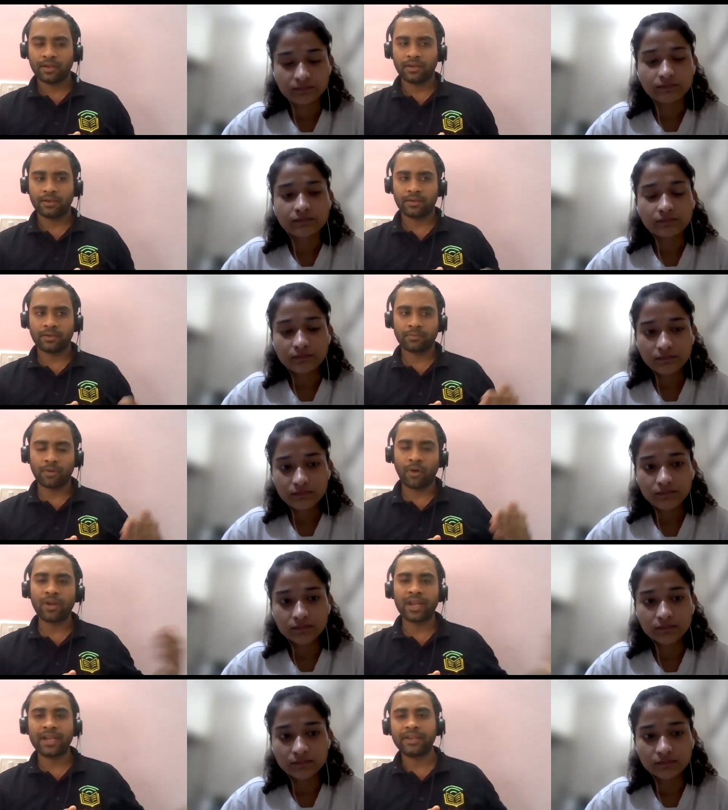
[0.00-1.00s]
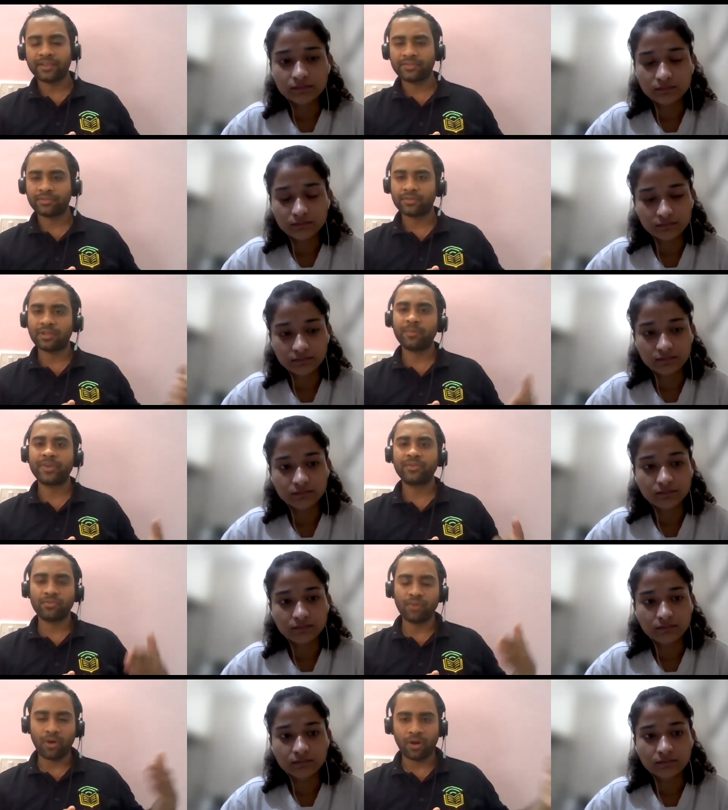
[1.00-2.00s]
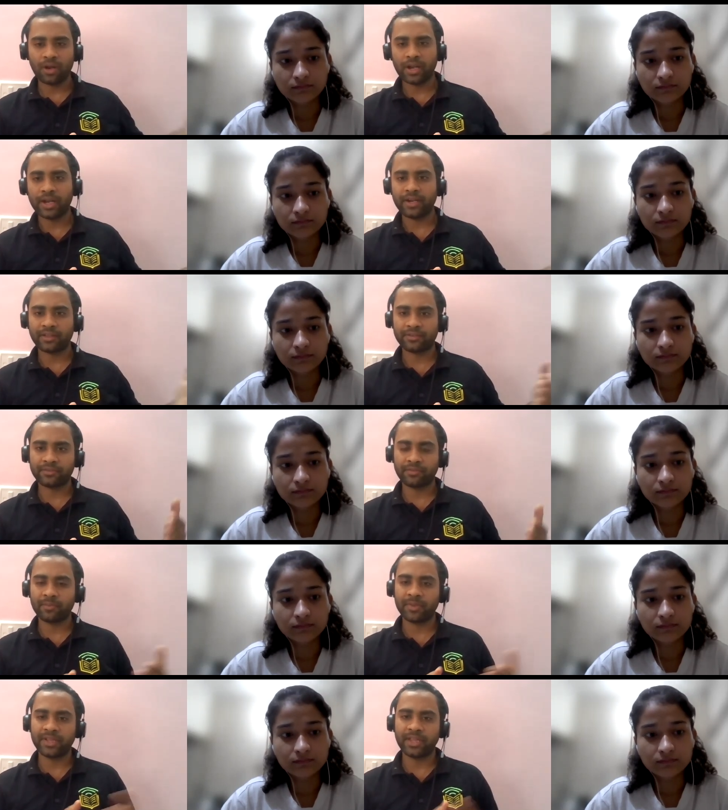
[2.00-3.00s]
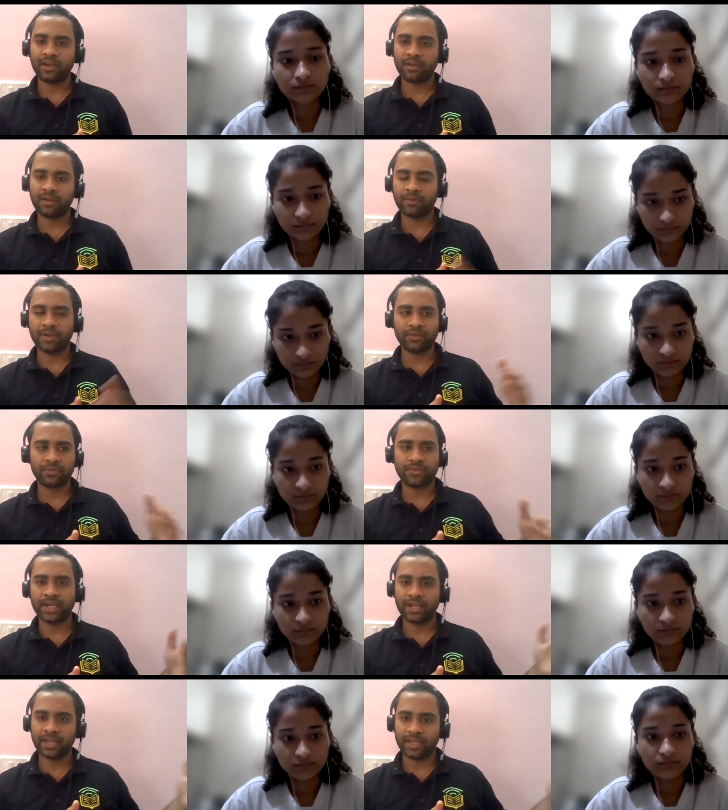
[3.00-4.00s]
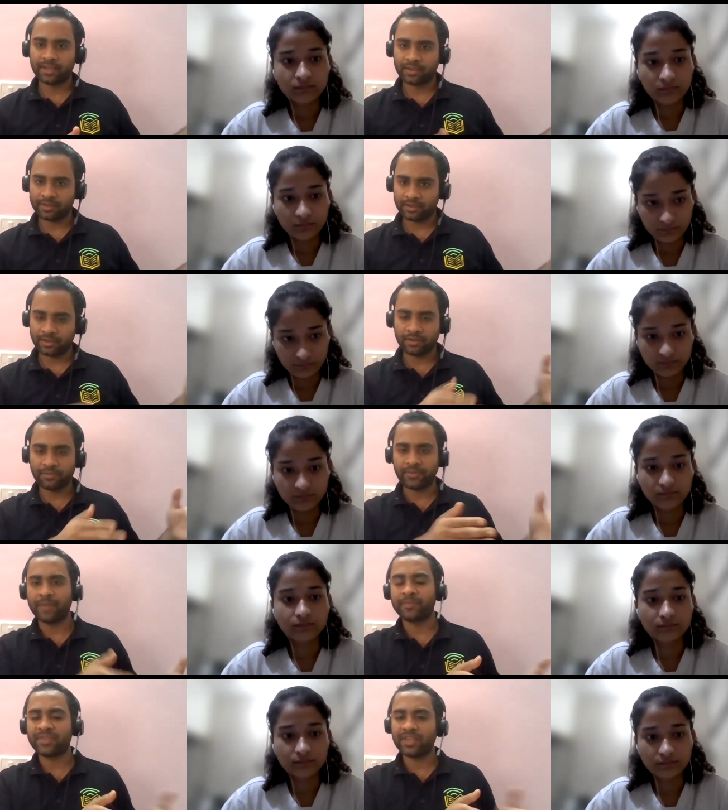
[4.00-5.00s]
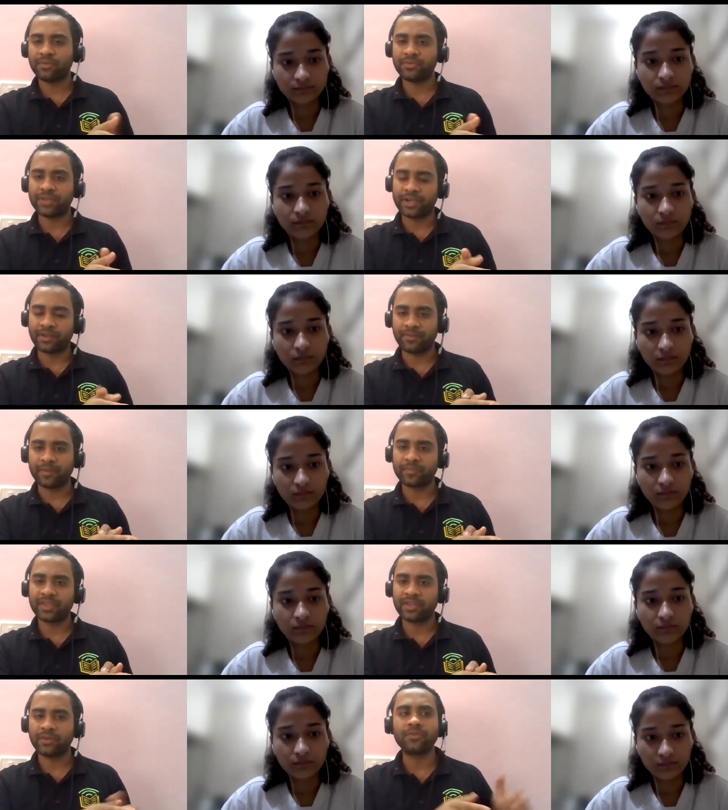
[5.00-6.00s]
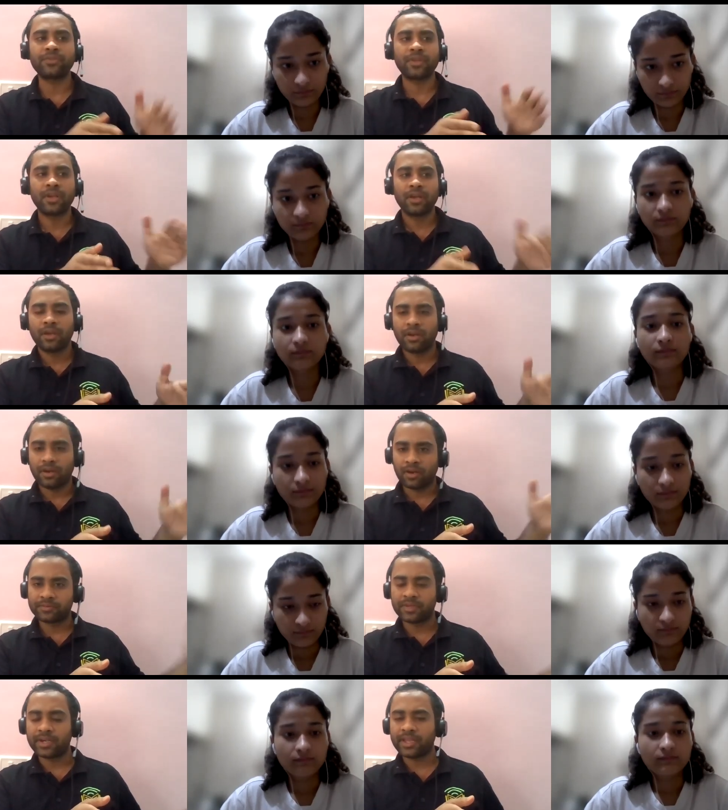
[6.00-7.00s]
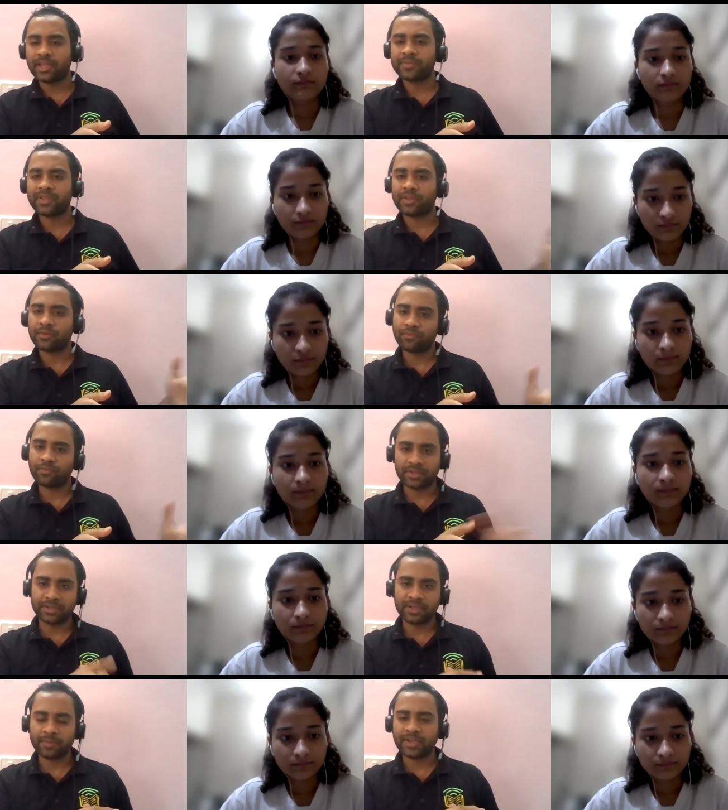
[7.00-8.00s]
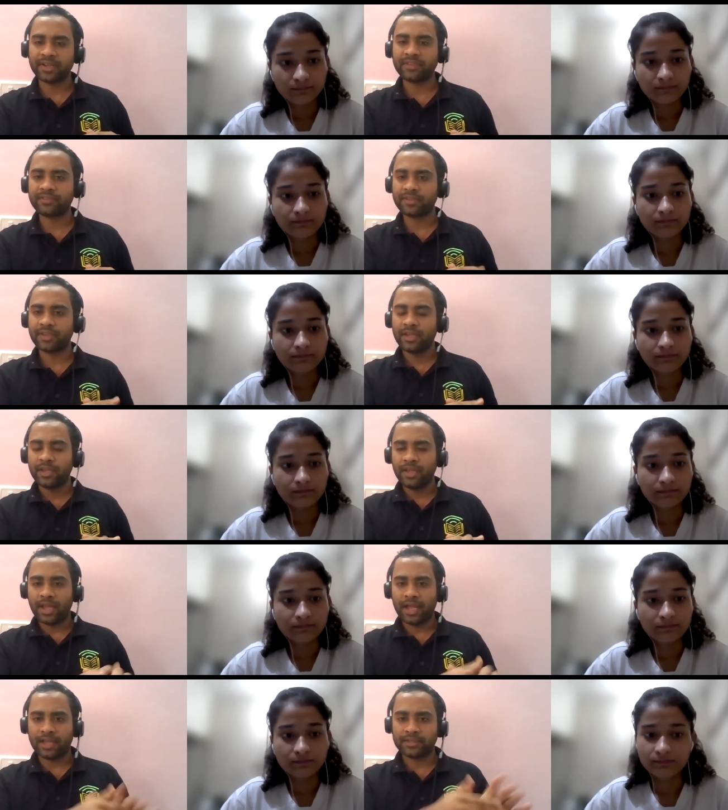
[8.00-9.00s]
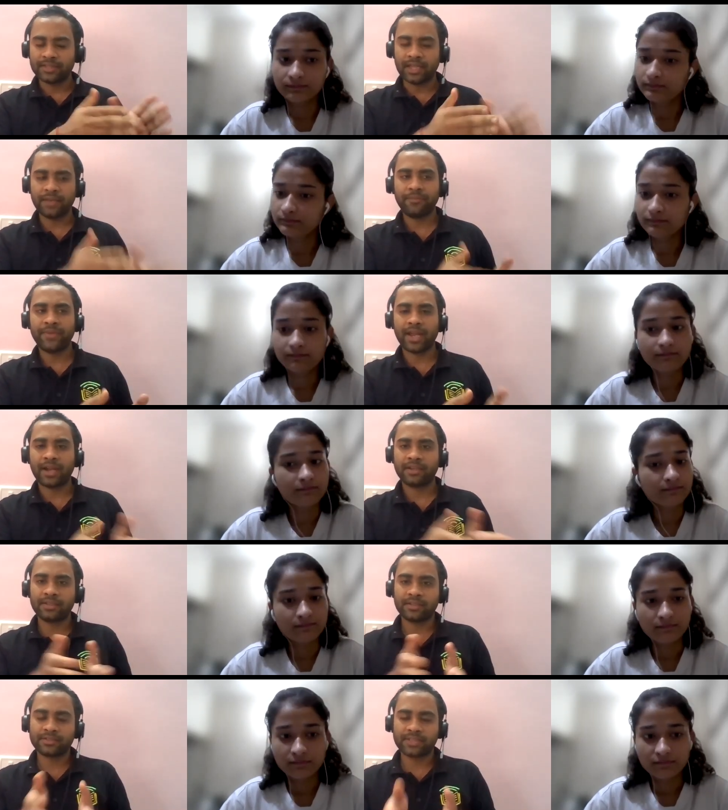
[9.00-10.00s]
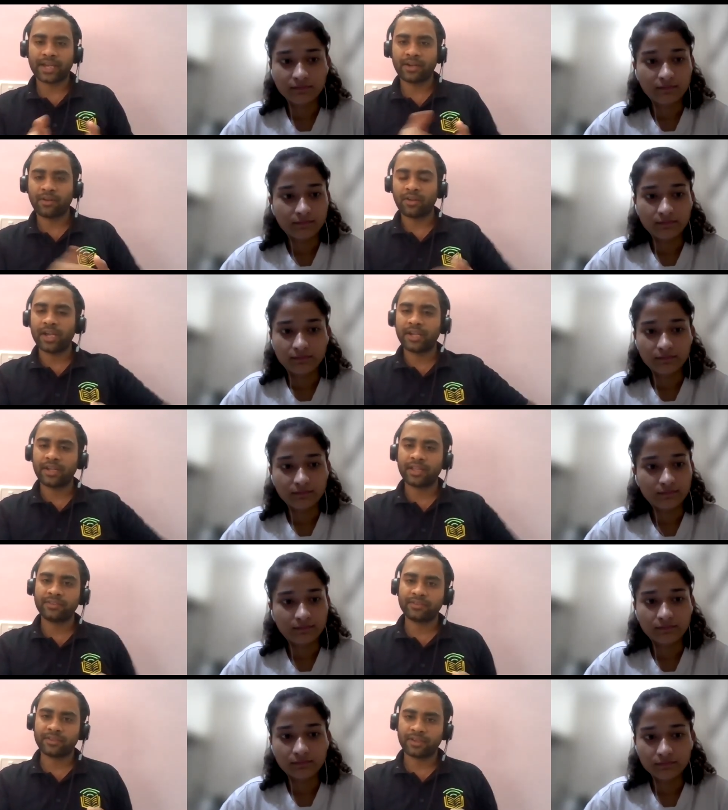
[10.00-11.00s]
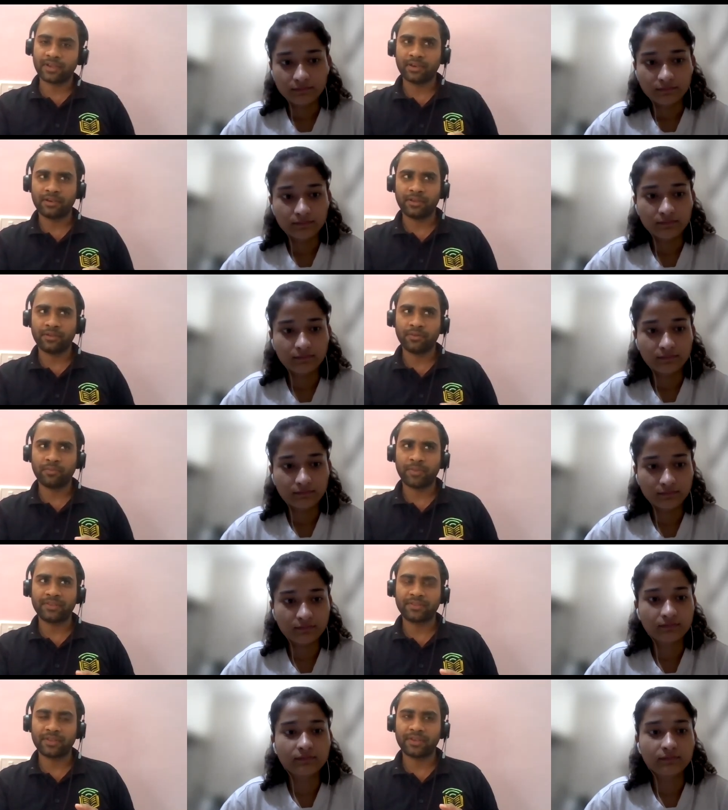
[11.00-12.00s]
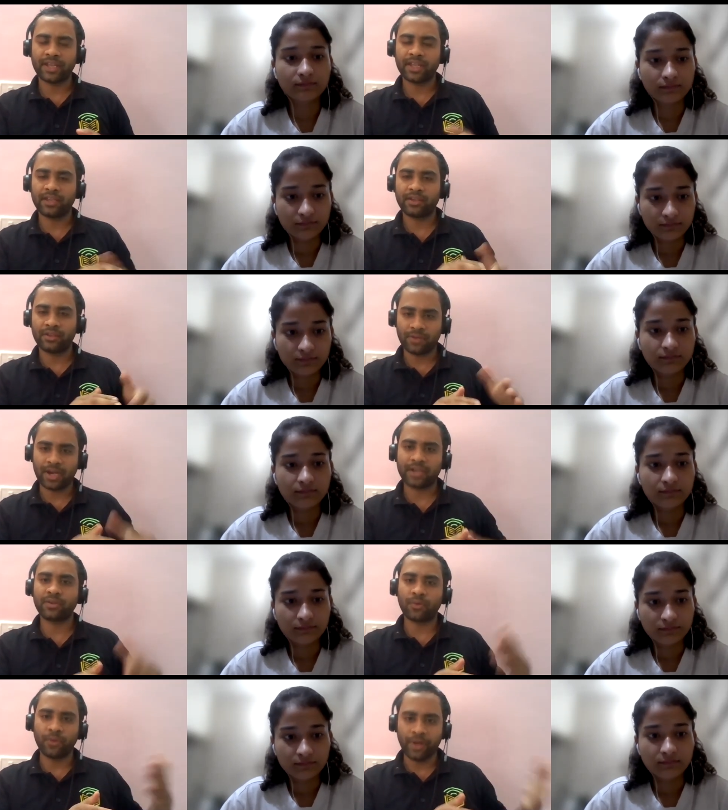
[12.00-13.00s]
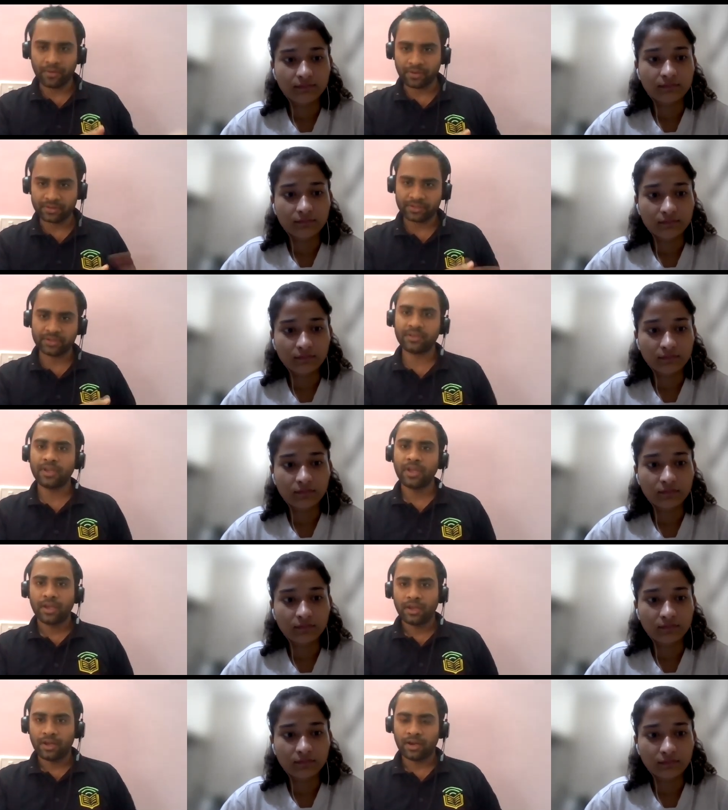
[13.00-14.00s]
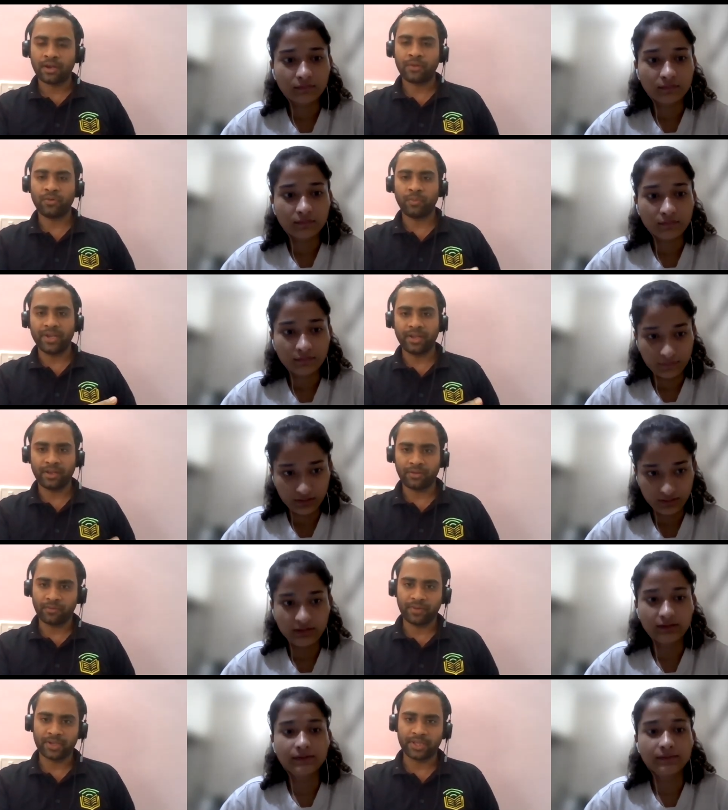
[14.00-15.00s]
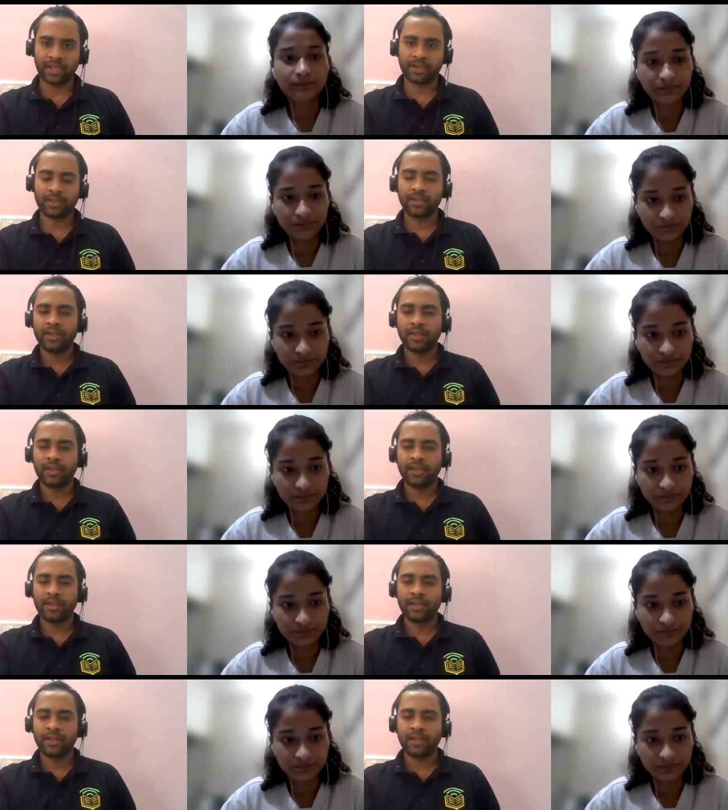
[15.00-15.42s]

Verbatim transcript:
Speaker 1: uh, online test. So there will be two online tests will be there. One you said like of M C Q, set of M C Qs of thirty M C Qs for thirty minutes. And then we had the second online test. Uh, you mentioned like you had the coding question uh, to be done over there.